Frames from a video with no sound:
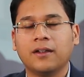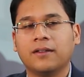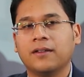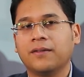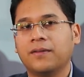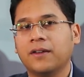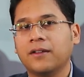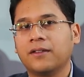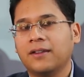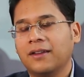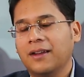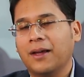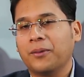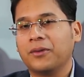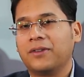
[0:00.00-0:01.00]
It's the
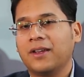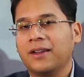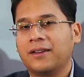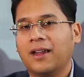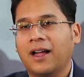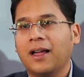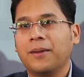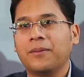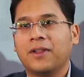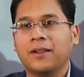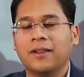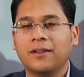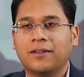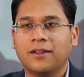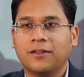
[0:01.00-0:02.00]
first, I would say, time that
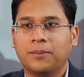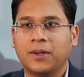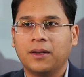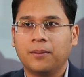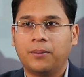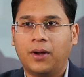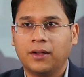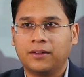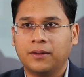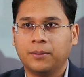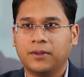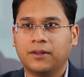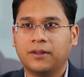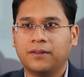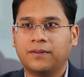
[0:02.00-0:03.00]
this has been
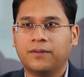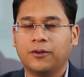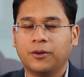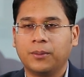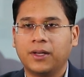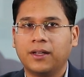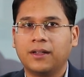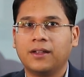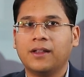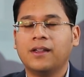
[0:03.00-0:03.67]
possible for me.